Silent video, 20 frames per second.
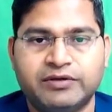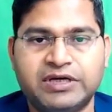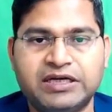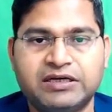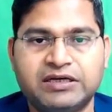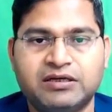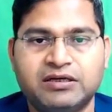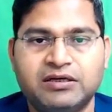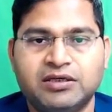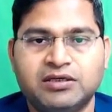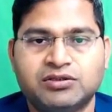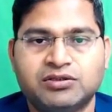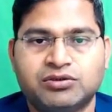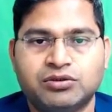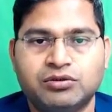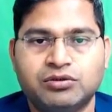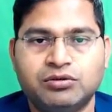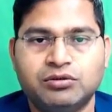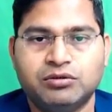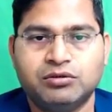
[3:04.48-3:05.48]
right?
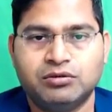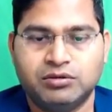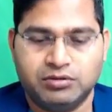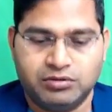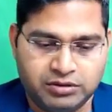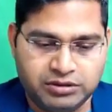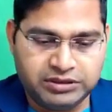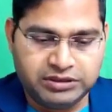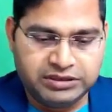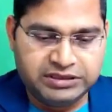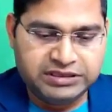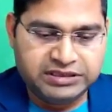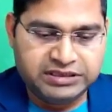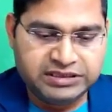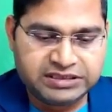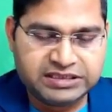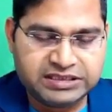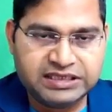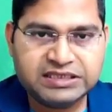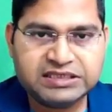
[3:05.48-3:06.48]
So in
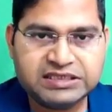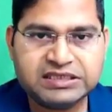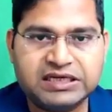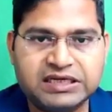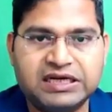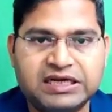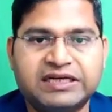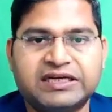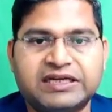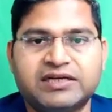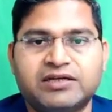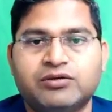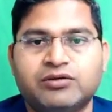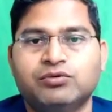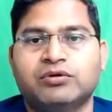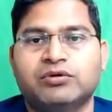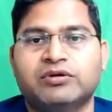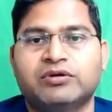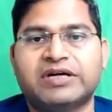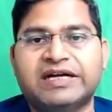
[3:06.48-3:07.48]
this case, I can
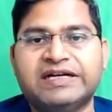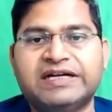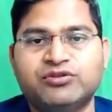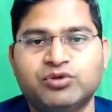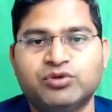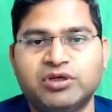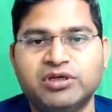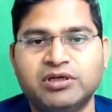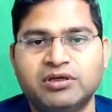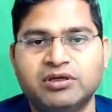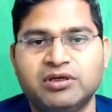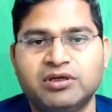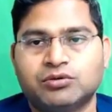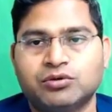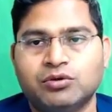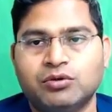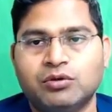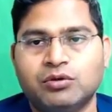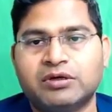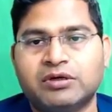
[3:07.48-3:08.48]
do right join.
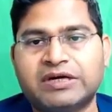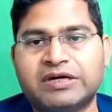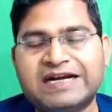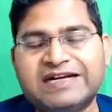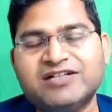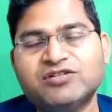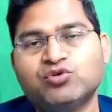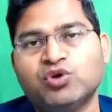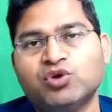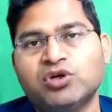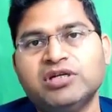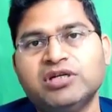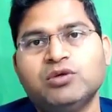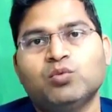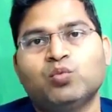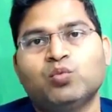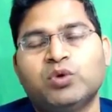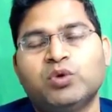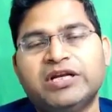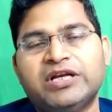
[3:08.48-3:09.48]
So right
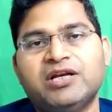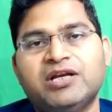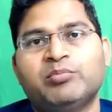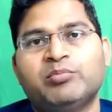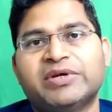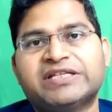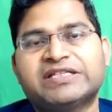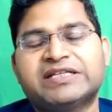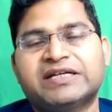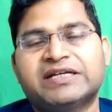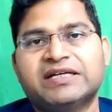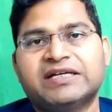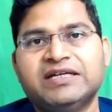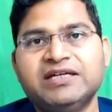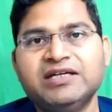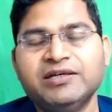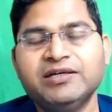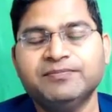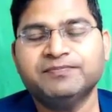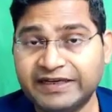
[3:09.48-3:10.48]
join will
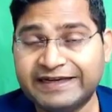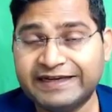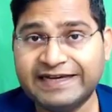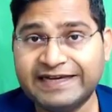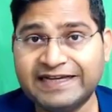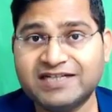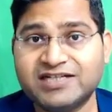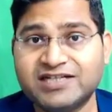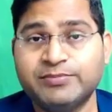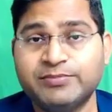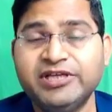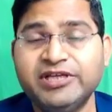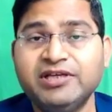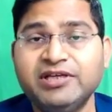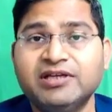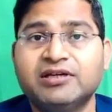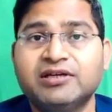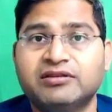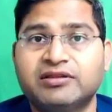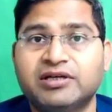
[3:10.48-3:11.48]
basically get
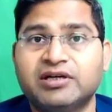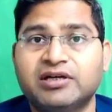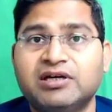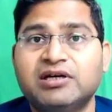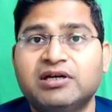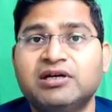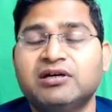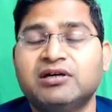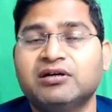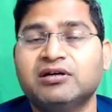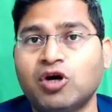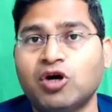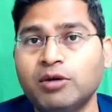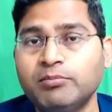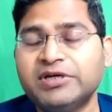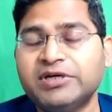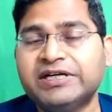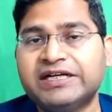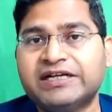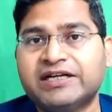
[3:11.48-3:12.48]
me the
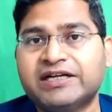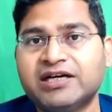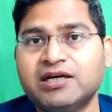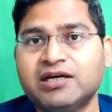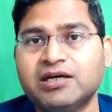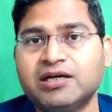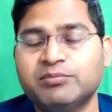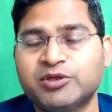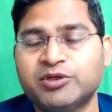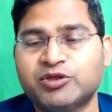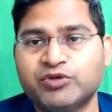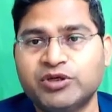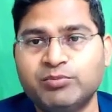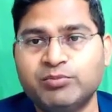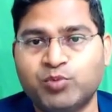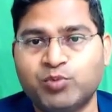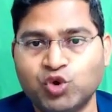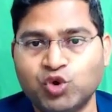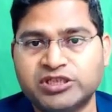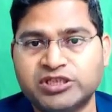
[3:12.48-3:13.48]
common data
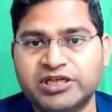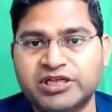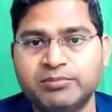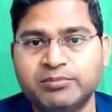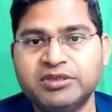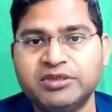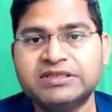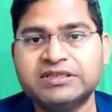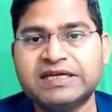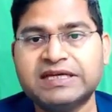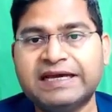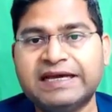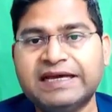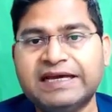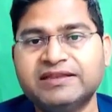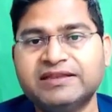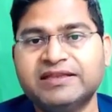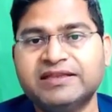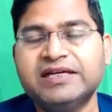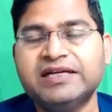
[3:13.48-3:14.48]
between both tables
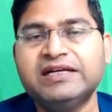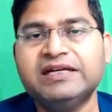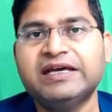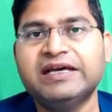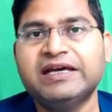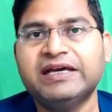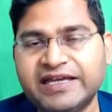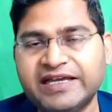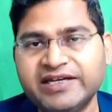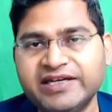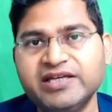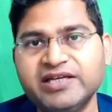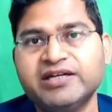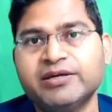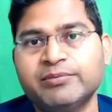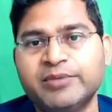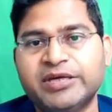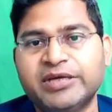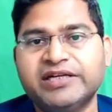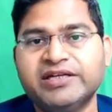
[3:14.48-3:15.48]
and then any
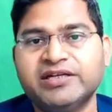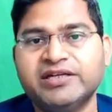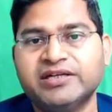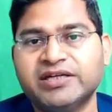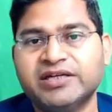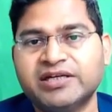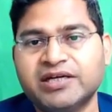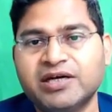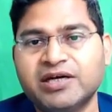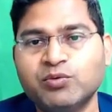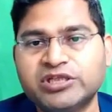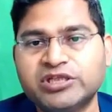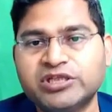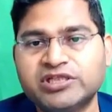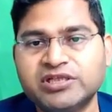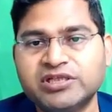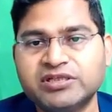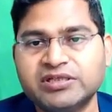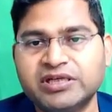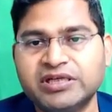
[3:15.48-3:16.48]
remaining data which
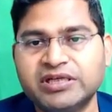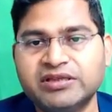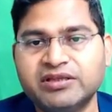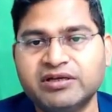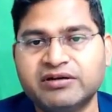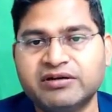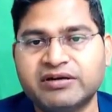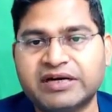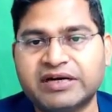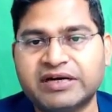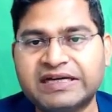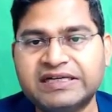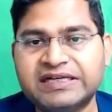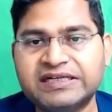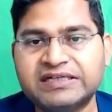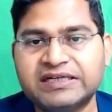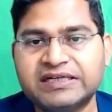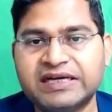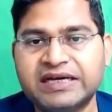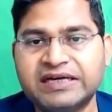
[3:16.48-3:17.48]
is in the
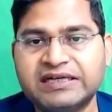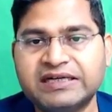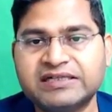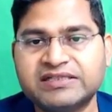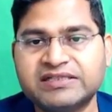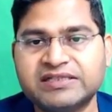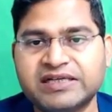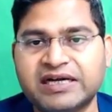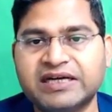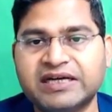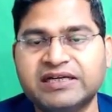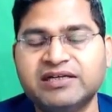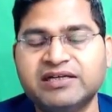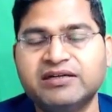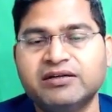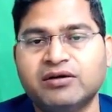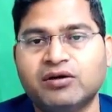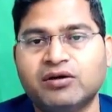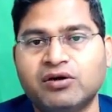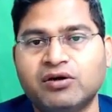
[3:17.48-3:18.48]
right hand
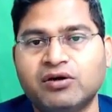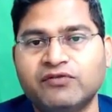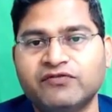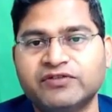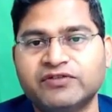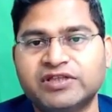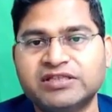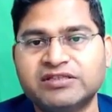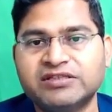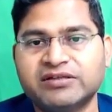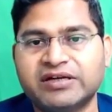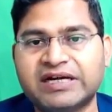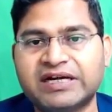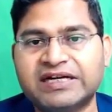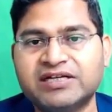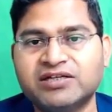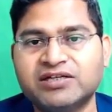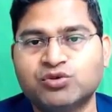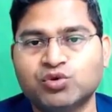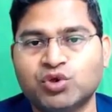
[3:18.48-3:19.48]
side of this
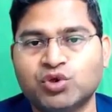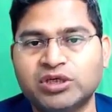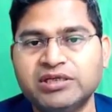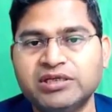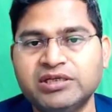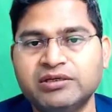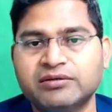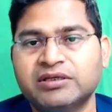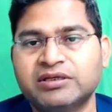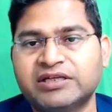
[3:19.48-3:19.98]
right join